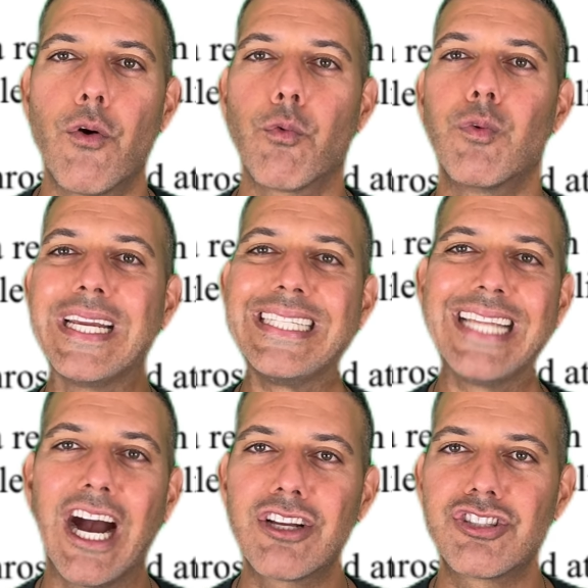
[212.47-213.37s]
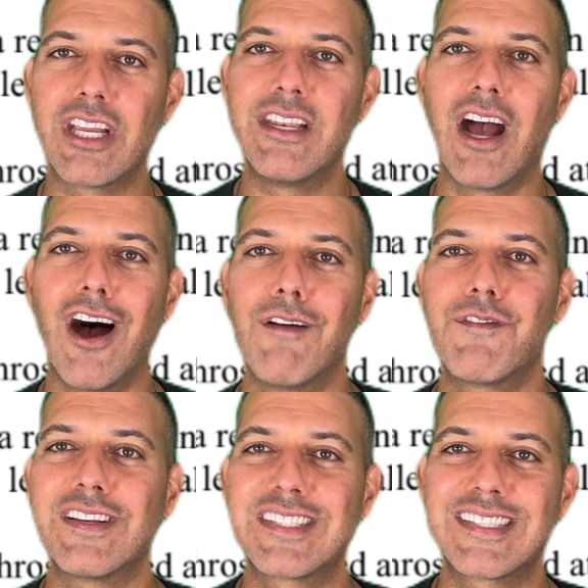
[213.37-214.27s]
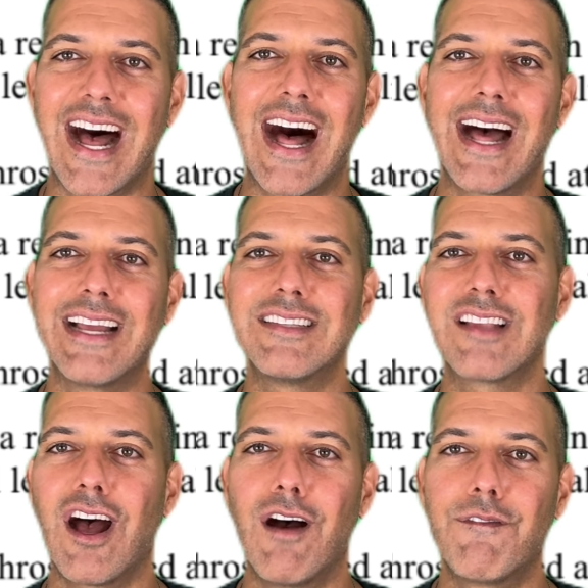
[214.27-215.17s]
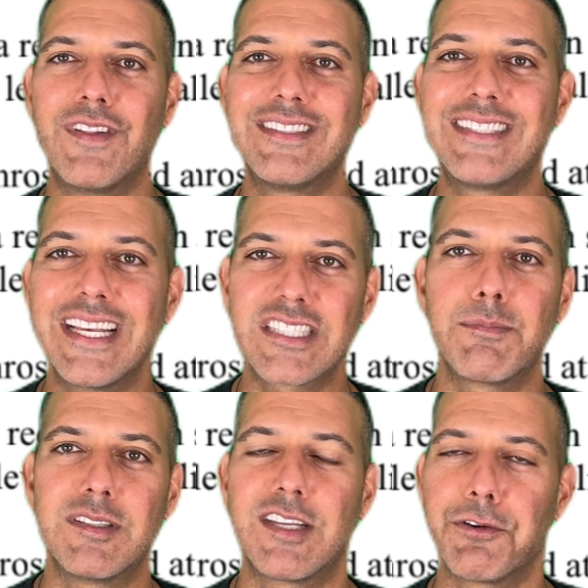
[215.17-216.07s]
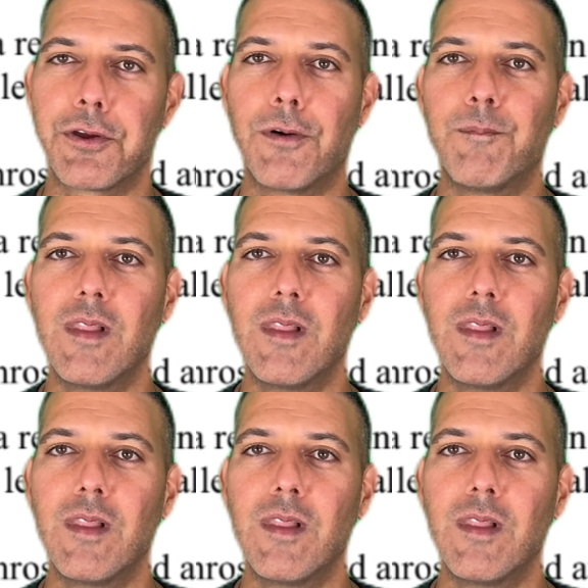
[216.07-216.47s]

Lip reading: reduction of the size of the disc material.